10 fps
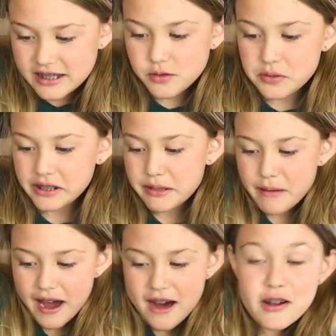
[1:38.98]
It's really
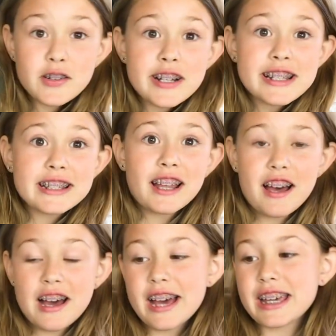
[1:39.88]
powdery
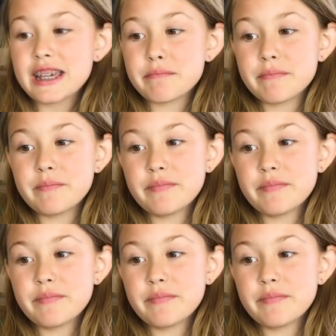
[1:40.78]
slime.